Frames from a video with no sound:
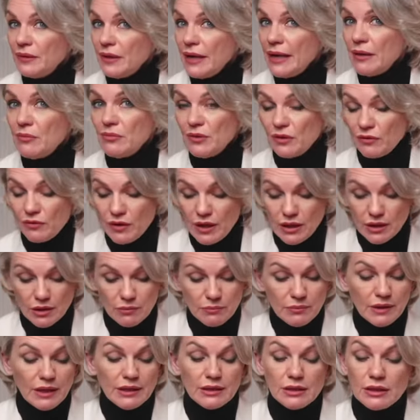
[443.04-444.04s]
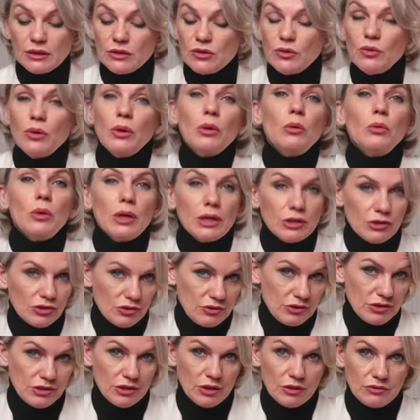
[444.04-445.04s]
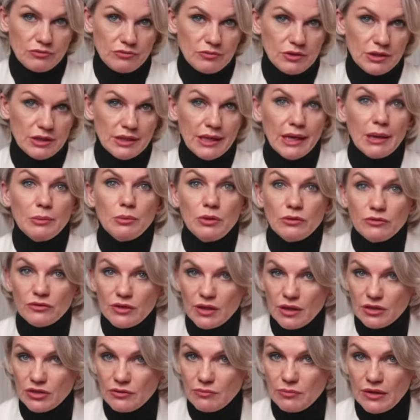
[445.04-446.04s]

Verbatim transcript: I would recommend that you acquaint yourself with camouflage